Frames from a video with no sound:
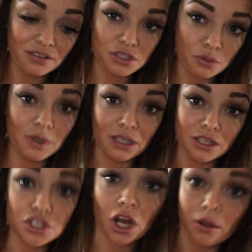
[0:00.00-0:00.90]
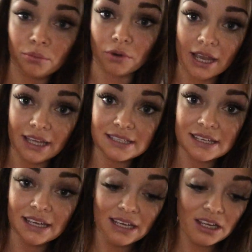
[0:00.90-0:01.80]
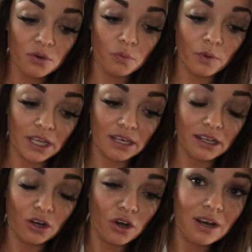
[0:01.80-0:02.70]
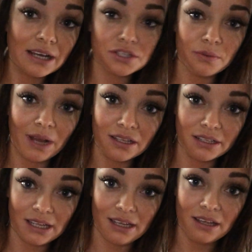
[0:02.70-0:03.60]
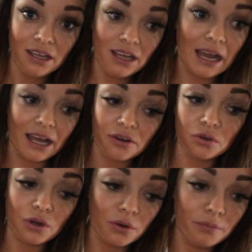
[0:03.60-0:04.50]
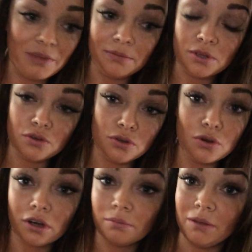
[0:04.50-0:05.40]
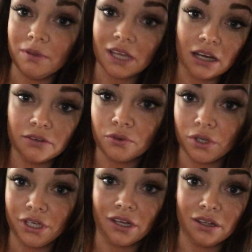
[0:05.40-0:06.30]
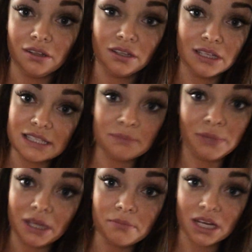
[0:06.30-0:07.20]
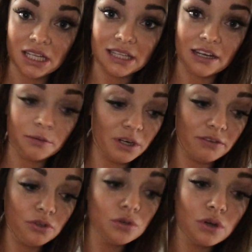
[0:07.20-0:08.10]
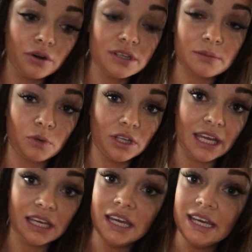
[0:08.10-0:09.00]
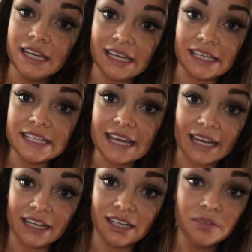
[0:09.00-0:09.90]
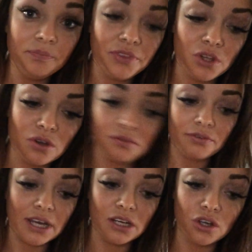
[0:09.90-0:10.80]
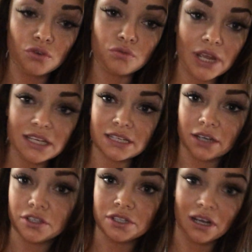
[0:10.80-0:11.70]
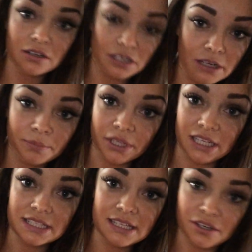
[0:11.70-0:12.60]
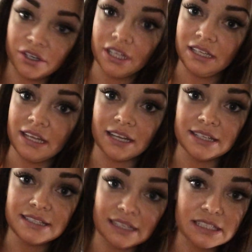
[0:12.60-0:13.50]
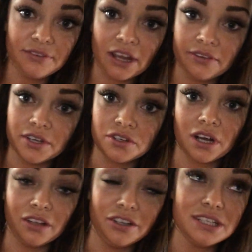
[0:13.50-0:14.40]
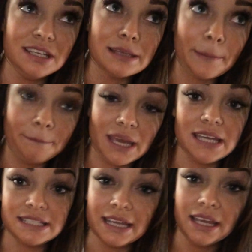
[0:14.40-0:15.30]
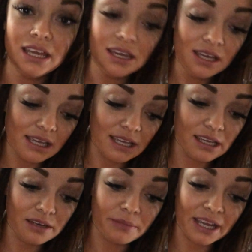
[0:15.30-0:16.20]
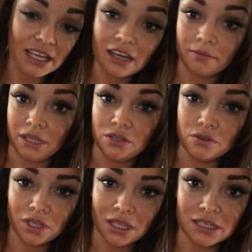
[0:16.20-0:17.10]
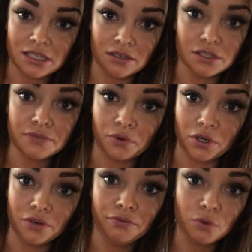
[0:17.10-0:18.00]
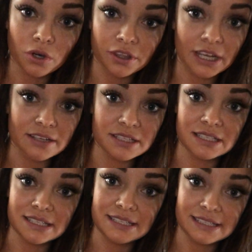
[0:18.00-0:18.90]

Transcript: doing the job right. When in all actuality, I don't know, maybe in New York, maybe in California, it's big money there, but if you go to somewhere like Indiana, you can find a great doctor. Dr. Ipley is here in Indiana, $6,500. He's amazing. In Miami, you can get deals for $4,000 to